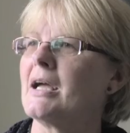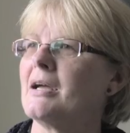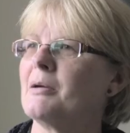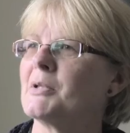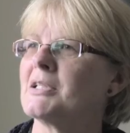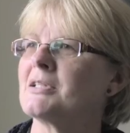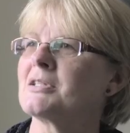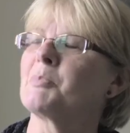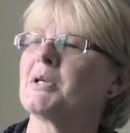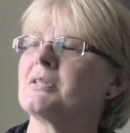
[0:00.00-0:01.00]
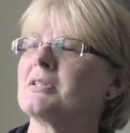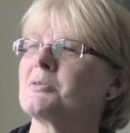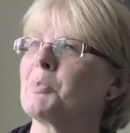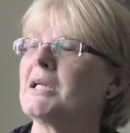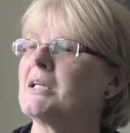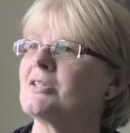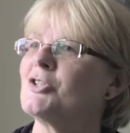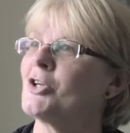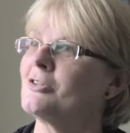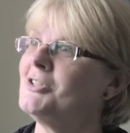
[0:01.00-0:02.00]
Um, and despite, despite his
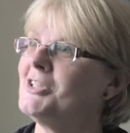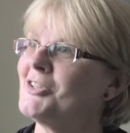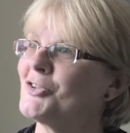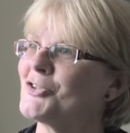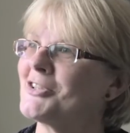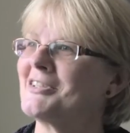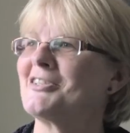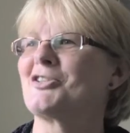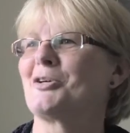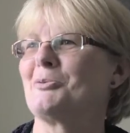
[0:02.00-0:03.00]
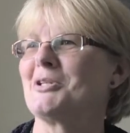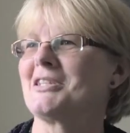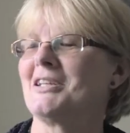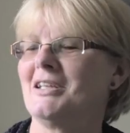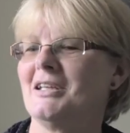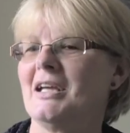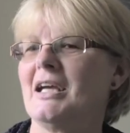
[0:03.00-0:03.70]
young years, shall we say,